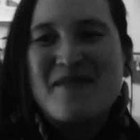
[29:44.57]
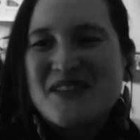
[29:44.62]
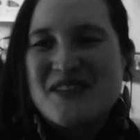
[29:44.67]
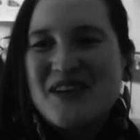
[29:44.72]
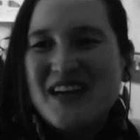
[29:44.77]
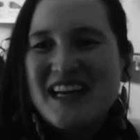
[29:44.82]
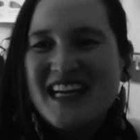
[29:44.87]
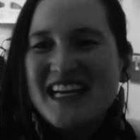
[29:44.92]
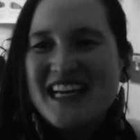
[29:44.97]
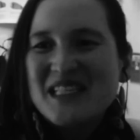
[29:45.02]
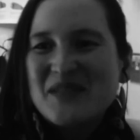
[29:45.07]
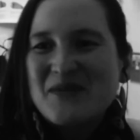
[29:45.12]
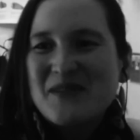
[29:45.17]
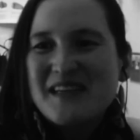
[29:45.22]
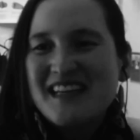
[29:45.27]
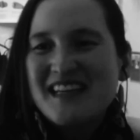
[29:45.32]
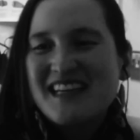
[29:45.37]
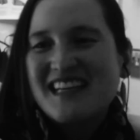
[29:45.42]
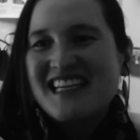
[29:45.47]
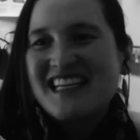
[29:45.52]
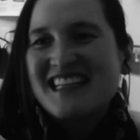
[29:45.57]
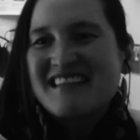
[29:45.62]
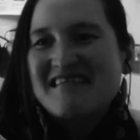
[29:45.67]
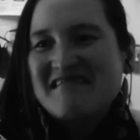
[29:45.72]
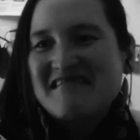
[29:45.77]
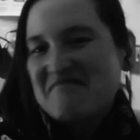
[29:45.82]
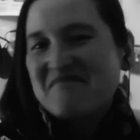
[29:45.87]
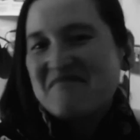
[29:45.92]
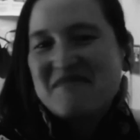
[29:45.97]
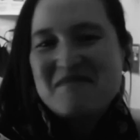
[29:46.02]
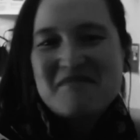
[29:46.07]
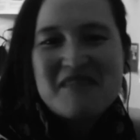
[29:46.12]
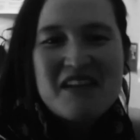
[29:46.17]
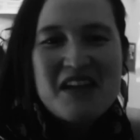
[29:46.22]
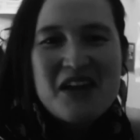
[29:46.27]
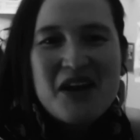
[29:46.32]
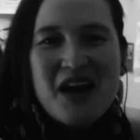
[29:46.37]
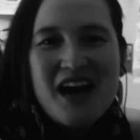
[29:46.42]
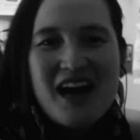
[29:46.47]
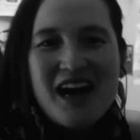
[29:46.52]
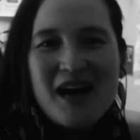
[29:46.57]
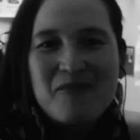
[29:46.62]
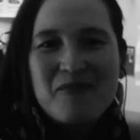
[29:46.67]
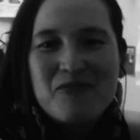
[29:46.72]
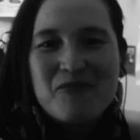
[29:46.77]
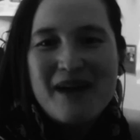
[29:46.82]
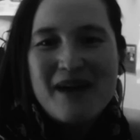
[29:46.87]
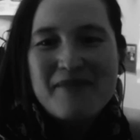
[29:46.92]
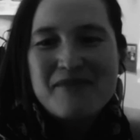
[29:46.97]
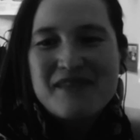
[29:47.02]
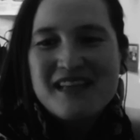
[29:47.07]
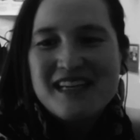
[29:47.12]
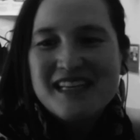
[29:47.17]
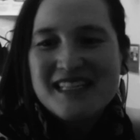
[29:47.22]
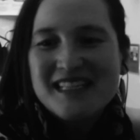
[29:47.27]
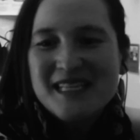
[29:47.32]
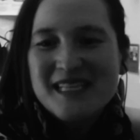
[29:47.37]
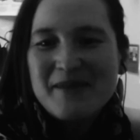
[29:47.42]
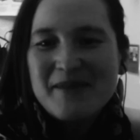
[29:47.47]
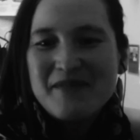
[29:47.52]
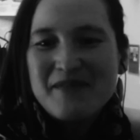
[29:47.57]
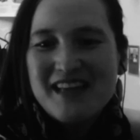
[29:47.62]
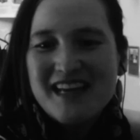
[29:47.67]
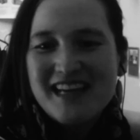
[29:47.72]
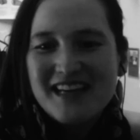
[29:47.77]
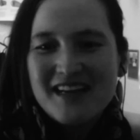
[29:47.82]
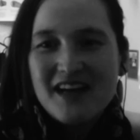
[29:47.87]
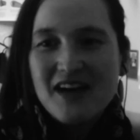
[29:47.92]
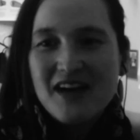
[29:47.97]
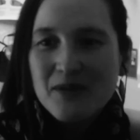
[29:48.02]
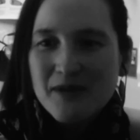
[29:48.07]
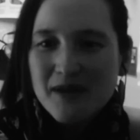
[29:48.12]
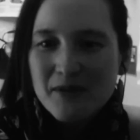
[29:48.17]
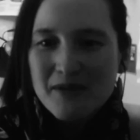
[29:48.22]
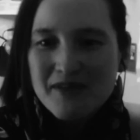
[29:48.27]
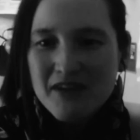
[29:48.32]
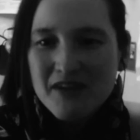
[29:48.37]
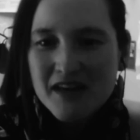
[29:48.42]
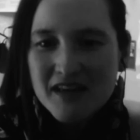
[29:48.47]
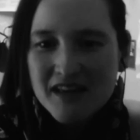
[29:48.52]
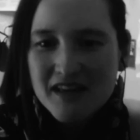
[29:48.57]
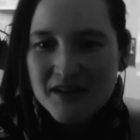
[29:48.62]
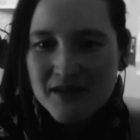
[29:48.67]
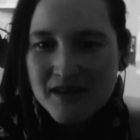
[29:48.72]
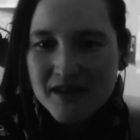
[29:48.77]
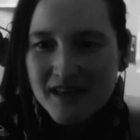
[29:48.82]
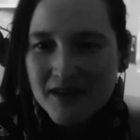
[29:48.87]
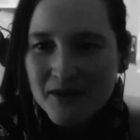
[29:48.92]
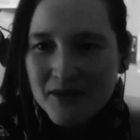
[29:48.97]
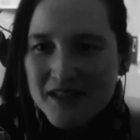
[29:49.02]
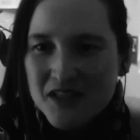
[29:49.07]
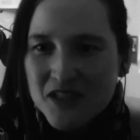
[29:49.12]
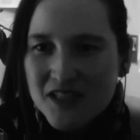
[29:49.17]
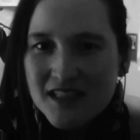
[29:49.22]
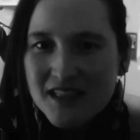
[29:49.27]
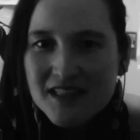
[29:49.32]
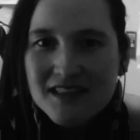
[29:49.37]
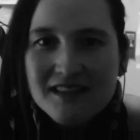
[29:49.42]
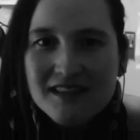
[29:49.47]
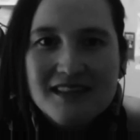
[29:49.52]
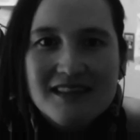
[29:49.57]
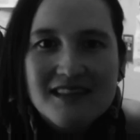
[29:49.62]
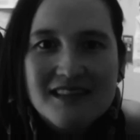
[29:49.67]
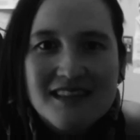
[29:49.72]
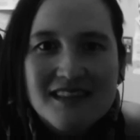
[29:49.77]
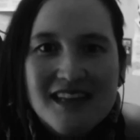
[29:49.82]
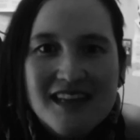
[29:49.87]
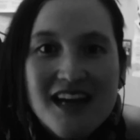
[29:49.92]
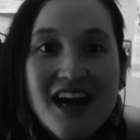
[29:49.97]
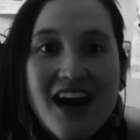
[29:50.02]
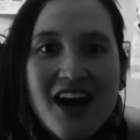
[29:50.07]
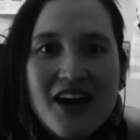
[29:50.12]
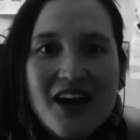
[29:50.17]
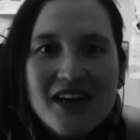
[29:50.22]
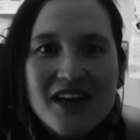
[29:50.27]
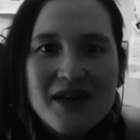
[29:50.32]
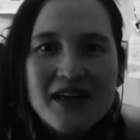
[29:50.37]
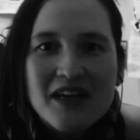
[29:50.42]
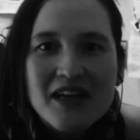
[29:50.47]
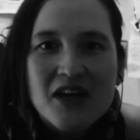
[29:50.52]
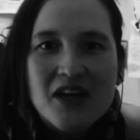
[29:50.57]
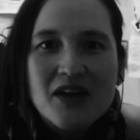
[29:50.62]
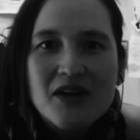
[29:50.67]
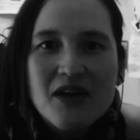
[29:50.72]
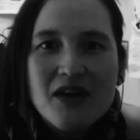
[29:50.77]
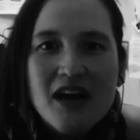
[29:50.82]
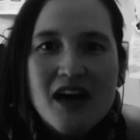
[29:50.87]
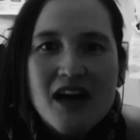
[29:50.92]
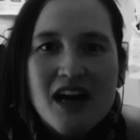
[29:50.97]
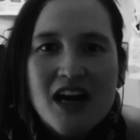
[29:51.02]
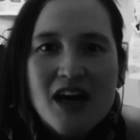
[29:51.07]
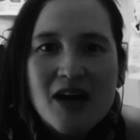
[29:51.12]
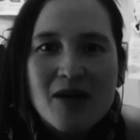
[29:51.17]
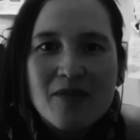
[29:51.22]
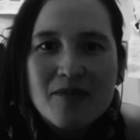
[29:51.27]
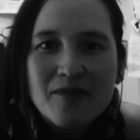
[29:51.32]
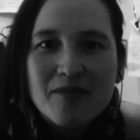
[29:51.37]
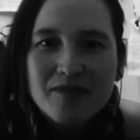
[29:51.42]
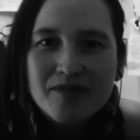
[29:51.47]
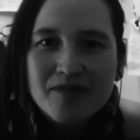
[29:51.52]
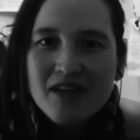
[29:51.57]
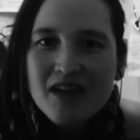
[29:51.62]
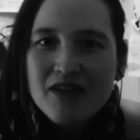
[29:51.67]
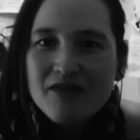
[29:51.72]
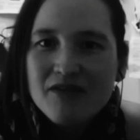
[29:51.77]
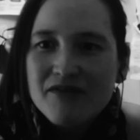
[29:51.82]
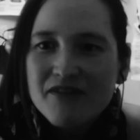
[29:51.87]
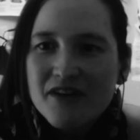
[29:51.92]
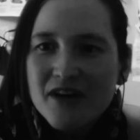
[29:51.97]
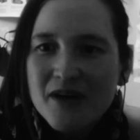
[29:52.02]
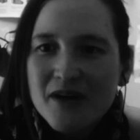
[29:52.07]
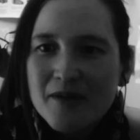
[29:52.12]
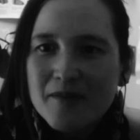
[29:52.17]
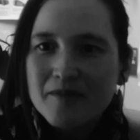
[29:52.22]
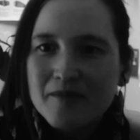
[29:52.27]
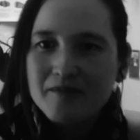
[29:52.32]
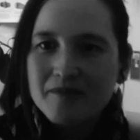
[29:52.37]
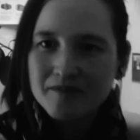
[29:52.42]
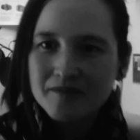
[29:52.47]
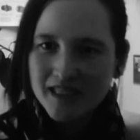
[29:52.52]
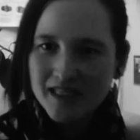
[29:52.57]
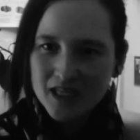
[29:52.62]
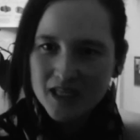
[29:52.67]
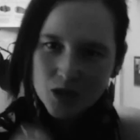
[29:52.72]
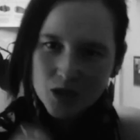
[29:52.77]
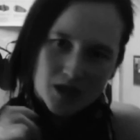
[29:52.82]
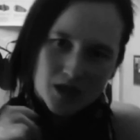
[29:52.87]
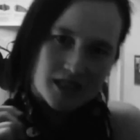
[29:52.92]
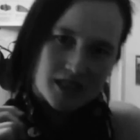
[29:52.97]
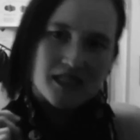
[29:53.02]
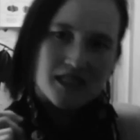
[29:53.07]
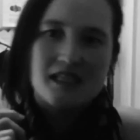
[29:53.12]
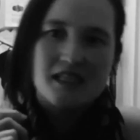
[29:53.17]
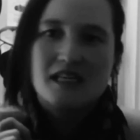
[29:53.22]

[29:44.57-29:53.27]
So I guess we can wrap things up then. Oh, wait, we've got a Q&A question. Oh, here we go, from Igor.